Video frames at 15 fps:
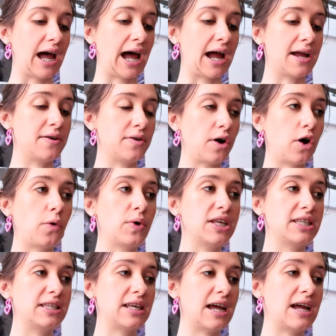I
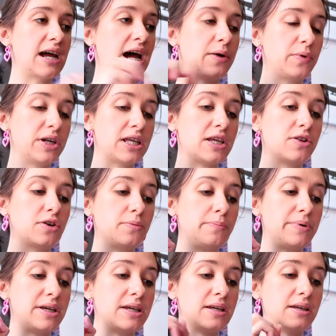always say I would either
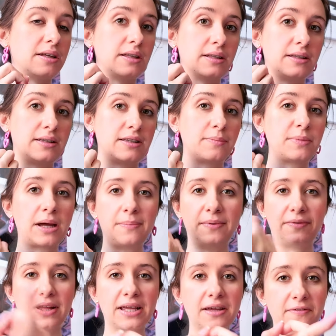be some type
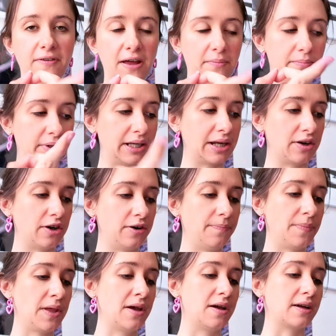of like event planner
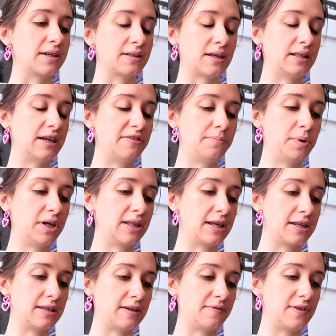because I love putting
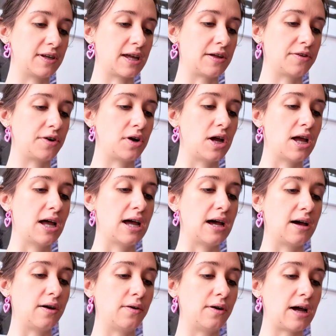that stuff together.
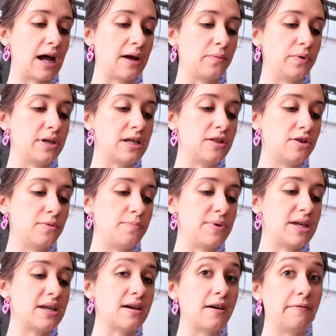I would either
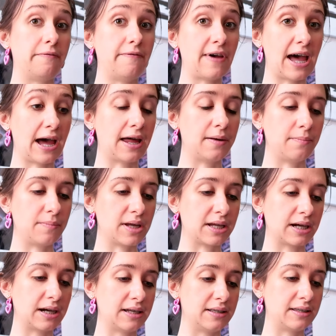be a vet
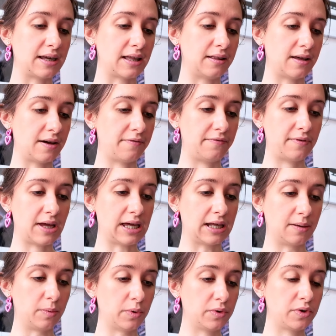because I love
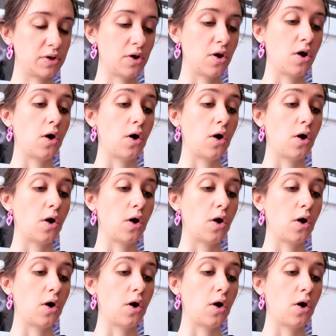animals